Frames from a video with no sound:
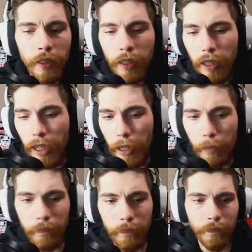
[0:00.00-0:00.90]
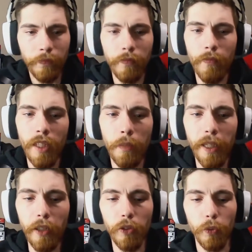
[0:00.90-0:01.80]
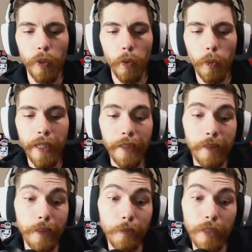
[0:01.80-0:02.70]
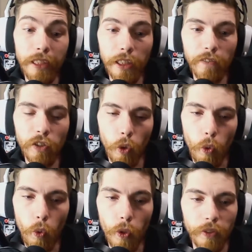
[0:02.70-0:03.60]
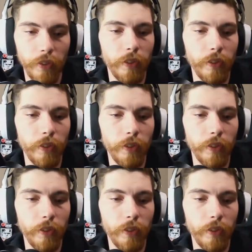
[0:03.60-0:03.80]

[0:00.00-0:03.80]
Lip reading: My notes went away on me, of course.